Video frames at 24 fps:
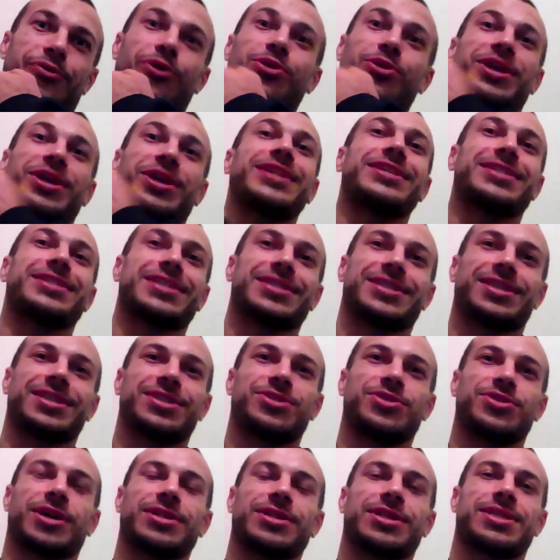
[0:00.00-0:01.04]
for the
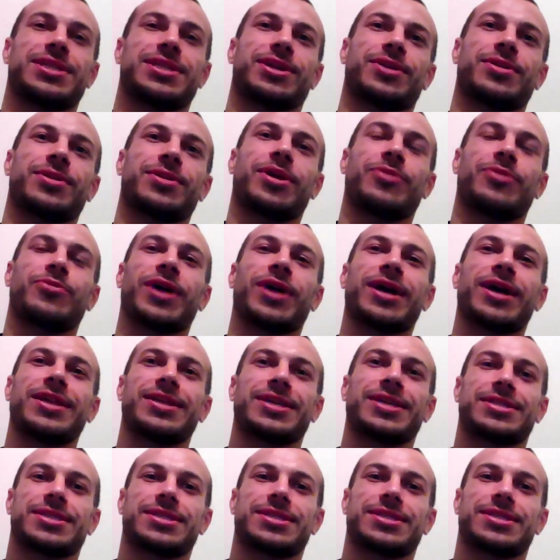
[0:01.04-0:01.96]
ADCC trials. I said I'd rather